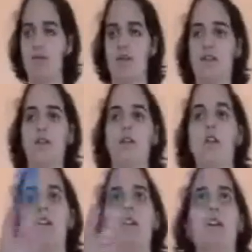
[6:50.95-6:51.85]
it.
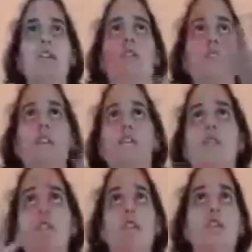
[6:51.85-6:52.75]
Toss, toss,
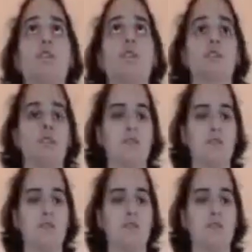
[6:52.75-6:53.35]
toss.